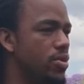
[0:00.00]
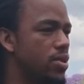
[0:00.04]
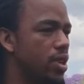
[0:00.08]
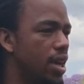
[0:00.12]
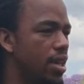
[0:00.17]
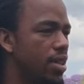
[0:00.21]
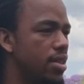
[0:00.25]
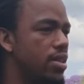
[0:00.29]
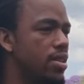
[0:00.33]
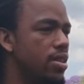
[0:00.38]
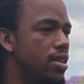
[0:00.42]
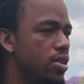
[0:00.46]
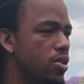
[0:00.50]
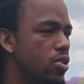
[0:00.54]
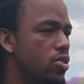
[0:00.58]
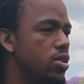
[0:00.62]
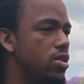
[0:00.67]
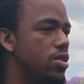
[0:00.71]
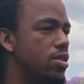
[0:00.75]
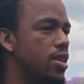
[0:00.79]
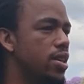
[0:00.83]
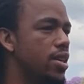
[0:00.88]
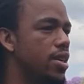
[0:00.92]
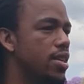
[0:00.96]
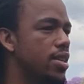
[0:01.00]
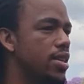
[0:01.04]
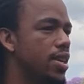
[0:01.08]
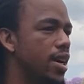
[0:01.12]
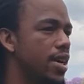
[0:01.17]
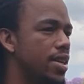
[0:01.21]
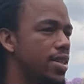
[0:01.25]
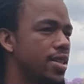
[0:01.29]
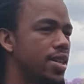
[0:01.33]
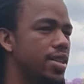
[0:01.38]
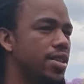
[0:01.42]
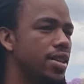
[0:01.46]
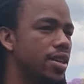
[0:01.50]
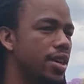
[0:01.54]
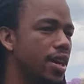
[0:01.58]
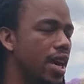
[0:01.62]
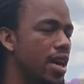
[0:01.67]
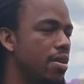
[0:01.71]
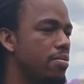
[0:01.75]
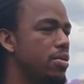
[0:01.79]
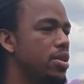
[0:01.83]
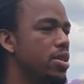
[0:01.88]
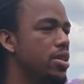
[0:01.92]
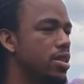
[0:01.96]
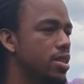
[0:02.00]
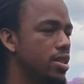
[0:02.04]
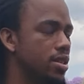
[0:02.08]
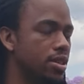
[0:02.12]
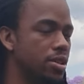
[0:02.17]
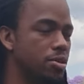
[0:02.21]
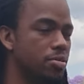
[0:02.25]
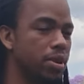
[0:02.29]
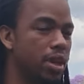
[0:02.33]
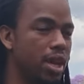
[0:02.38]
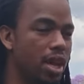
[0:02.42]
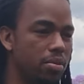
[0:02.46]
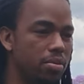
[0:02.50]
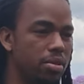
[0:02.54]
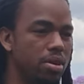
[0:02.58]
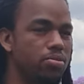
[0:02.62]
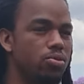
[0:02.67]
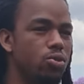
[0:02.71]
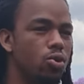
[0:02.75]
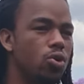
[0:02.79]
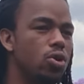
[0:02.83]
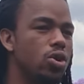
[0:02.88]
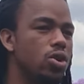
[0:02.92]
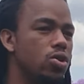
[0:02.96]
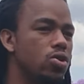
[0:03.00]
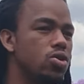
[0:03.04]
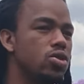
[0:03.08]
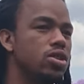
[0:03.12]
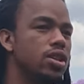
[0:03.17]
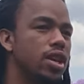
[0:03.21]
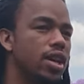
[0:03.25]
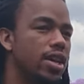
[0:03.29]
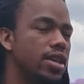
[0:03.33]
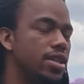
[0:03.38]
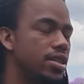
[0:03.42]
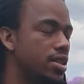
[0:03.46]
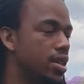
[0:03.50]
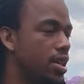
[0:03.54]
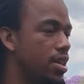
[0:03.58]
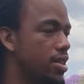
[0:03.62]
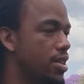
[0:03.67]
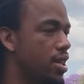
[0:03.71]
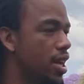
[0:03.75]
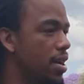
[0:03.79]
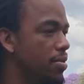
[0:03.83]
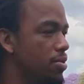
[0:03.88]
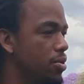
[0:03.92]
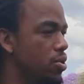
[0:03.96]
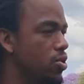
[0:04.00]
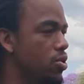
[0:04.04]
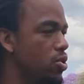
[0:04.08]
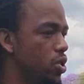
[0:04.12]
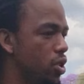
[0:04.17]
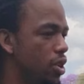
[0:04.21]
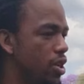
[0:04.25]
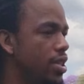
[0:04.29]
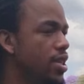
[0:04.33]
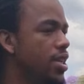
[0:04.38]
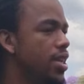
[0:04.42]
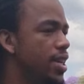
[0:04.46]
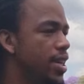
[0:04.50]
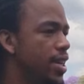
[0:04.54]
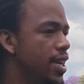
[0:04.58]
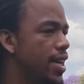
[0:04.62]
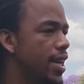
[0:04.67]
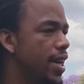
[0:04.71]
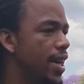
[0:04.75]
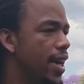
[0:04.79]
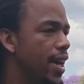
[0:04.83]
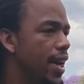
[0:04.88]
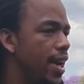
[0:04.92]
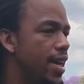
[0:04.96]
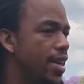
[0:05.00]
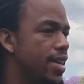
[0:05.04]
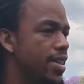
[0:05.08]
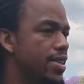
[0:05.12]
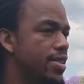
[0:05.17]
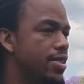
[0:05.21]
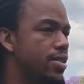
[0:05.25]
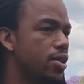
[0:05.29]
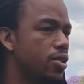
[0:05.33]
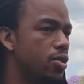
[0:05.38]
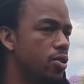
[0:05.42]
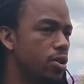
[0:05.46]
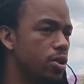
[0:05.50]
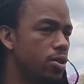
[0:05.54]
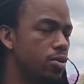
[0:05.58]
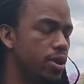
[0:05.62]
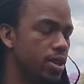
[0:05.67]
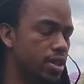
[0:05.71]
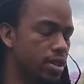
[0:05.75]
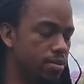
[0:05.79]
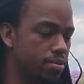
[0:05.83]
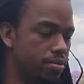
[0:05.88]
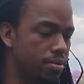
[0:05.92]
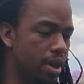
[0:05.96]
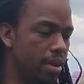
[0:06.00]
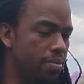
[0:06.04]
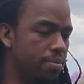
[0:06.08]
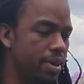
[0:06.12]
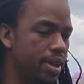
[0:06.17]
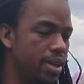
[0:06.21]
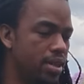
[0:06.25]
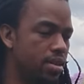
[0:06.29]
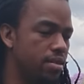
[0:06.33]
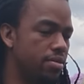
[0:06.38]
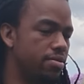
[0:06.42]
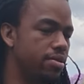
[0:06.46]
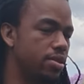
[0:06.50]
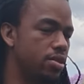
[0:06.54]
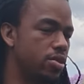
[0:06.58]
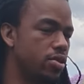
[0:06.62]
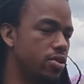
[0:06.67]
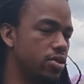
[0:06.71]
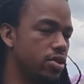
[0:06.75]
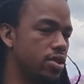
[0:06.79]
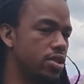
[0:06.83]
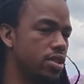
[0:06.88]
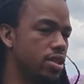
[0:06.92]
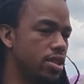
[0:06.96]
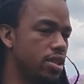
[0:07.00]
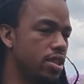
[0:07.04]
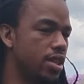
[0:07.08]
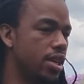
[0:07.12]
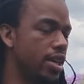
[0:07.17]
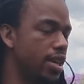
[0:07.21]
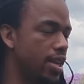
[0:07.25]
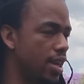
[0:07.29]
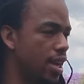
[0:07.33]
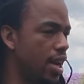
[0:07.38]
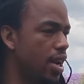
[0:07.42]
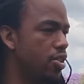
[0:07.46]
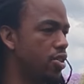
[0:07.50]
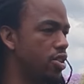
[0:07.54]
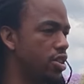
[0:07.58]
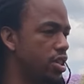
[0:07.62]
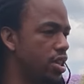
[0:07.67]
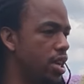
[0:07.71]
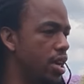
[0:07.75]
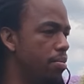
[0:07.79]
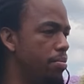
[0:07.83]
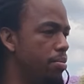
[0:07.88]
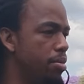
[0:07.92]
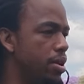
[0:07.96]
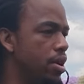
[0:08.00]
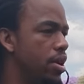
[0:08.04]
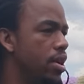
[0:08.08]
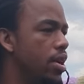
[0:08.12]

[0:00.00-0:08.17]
I think coaches recognize that the game is becoming more loose as time goes on. And so it was a massive focus on just getting our shape